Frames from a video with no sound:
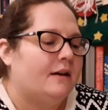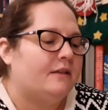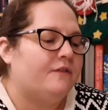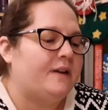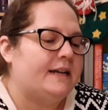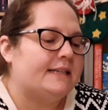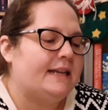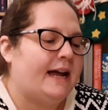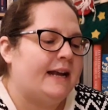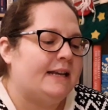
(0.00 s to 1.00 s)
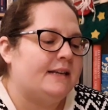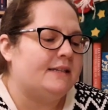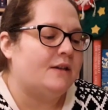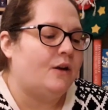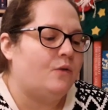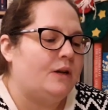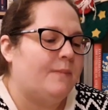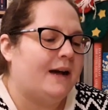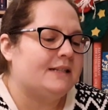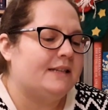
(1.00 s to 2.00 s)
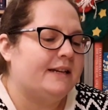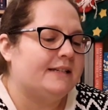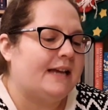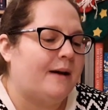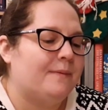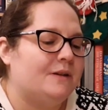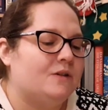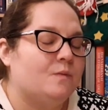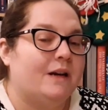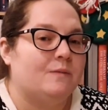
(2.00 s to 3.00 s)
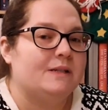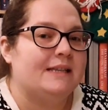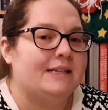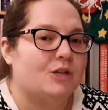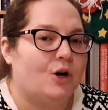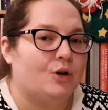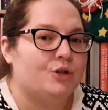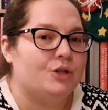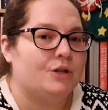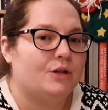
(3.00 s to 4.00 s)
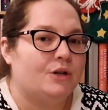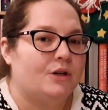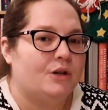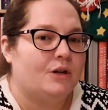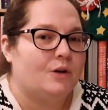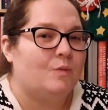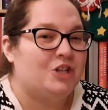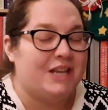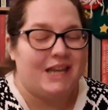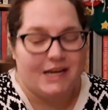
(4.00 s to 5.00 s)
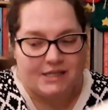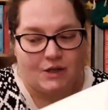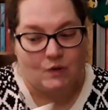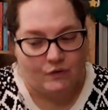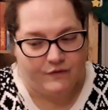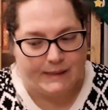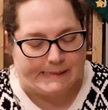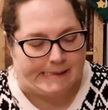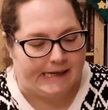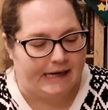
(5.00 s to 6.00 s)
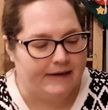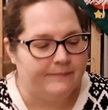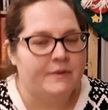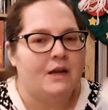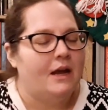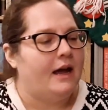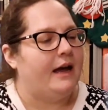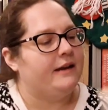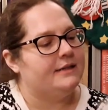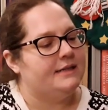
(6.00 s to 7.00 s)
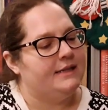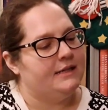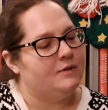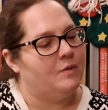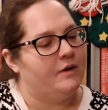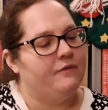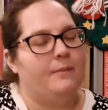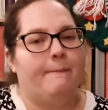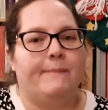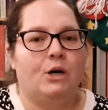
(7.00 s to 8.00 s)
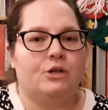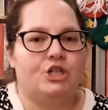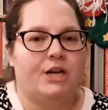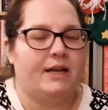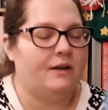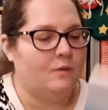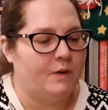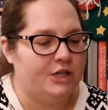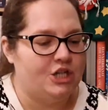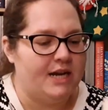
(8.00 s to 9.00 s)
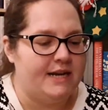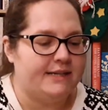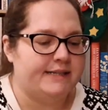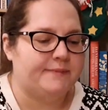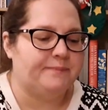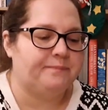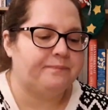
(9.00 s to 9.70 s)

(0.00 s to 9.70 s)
The first line is, only bad things happened when it was this hot, which I think is a good first line. And this one from Botchan, which is,